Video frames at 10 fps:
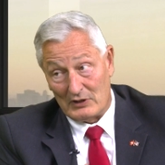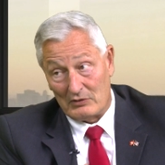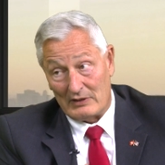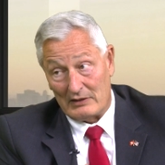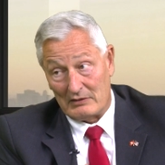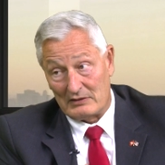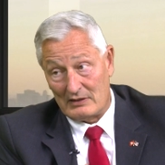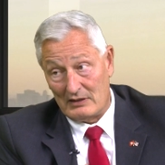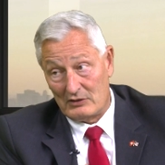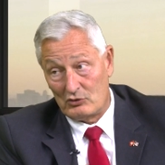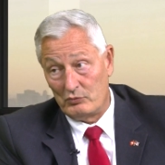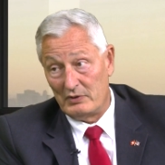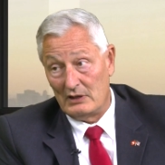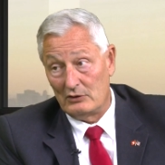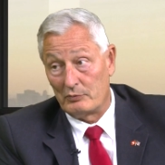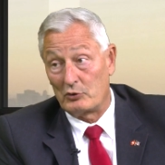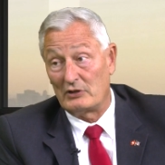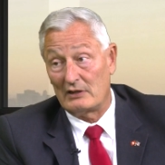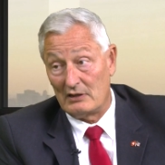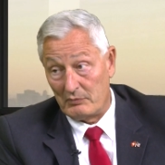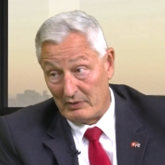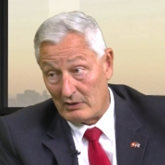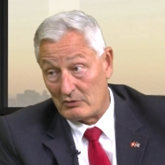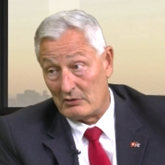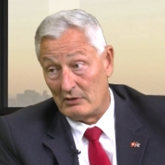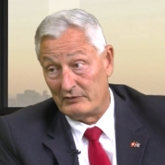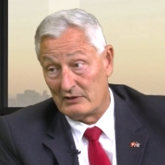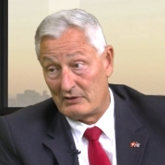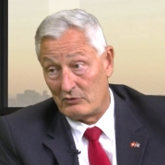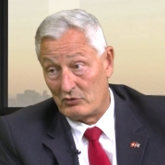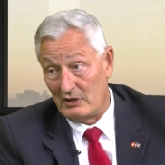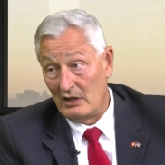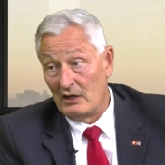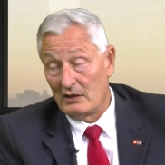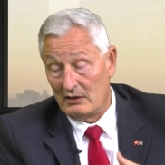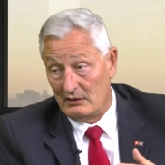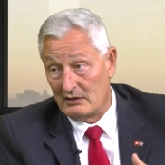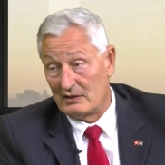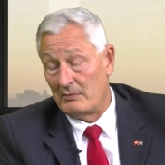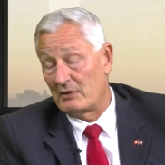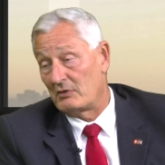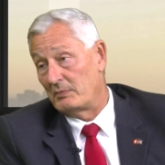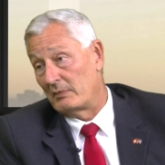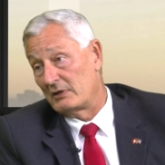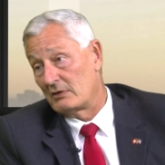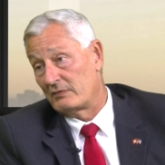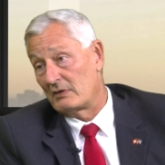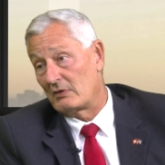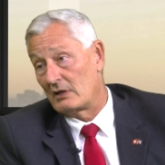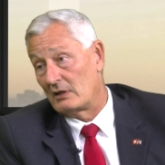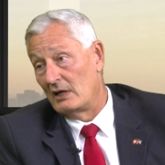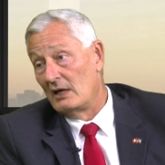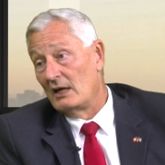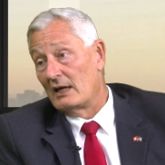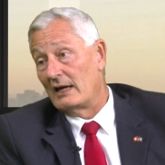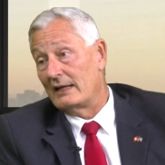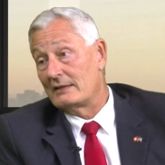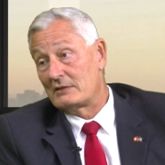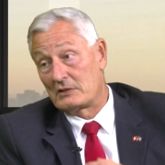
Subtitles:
the United States to be the protecting power of this country in the Islamic Republic of Iran. And